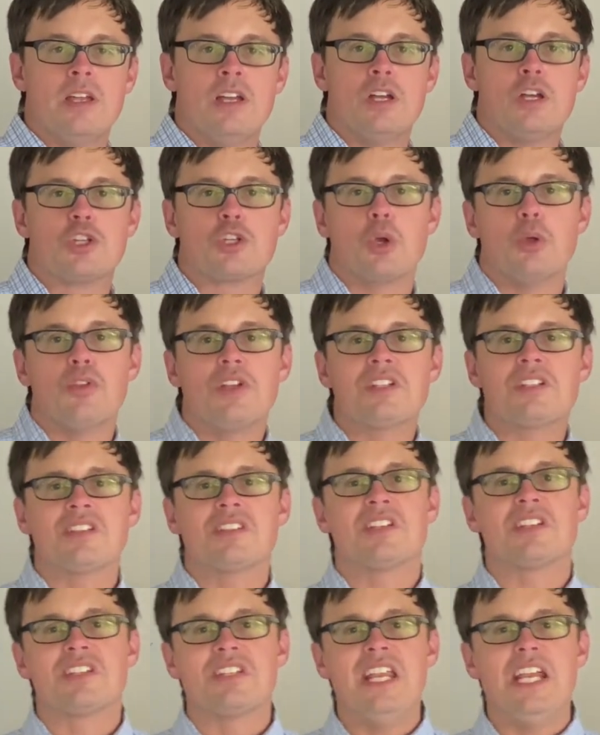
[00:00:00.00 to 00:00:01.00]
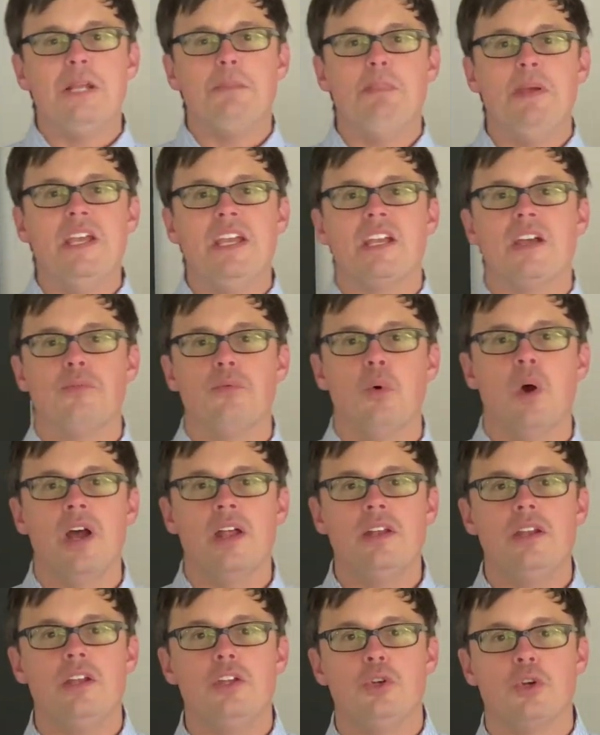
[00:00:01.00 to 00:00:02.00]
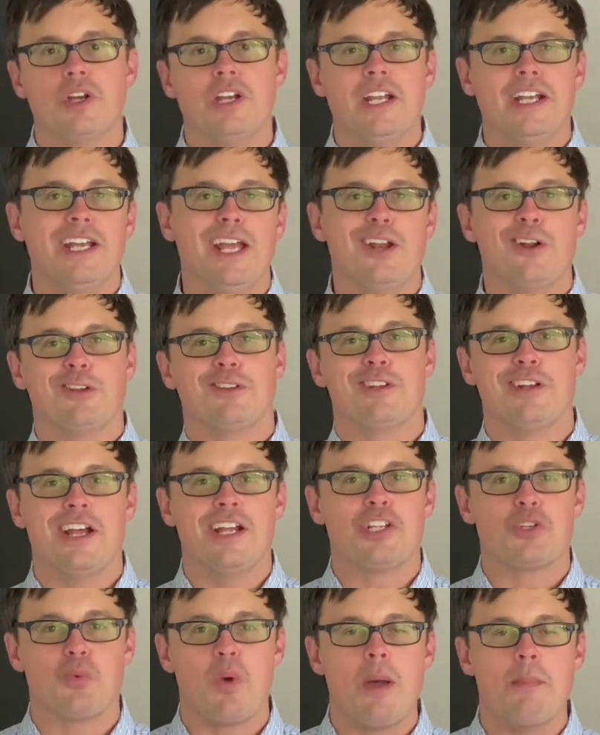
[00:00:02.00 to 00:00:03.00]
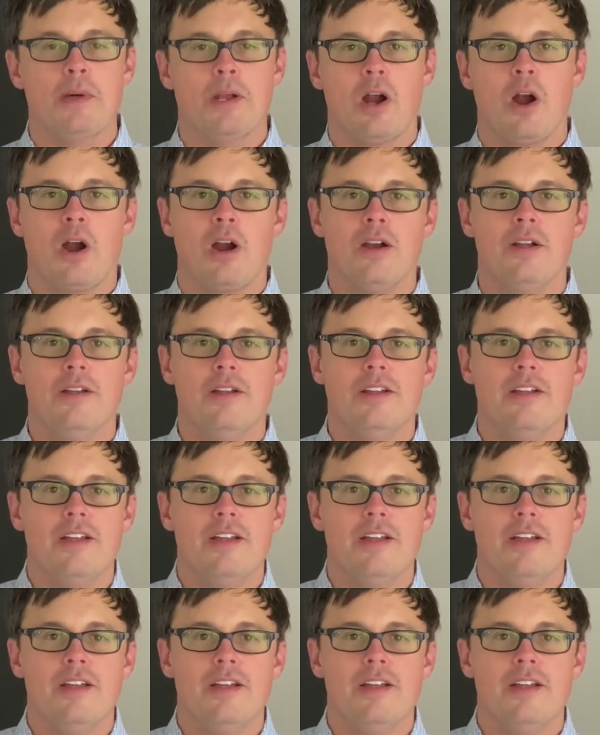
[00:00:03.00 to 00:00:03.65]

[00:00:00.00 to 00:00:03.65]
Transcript: So this is a sneak peek of what you're going to get on tonight's webinar.